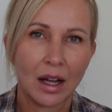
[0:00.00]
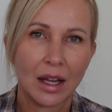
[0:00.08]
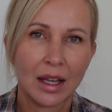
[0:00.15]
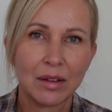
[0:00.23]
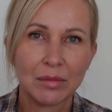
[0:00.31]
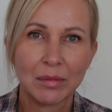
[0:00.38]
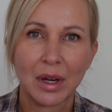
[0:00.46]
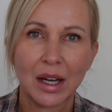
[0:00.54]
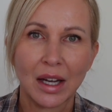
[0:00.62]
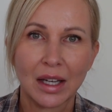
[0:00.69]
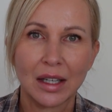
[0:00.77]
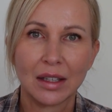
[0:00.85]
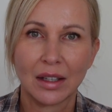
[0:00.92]
In
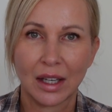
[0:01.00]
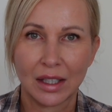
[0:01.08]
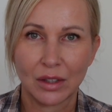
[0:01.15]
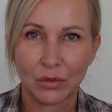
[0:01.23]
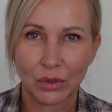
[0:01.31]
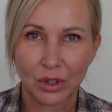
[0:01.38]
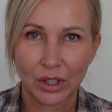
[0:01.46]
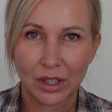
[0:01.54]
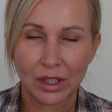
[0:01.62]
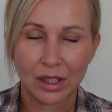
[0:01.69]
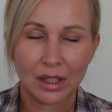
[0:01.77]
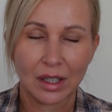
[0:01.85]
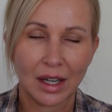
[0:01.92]
my line of
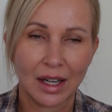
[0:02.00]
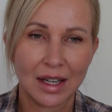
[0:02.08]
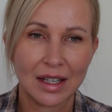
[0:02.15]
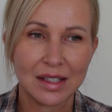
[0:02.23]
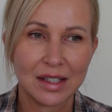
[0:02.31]
work, I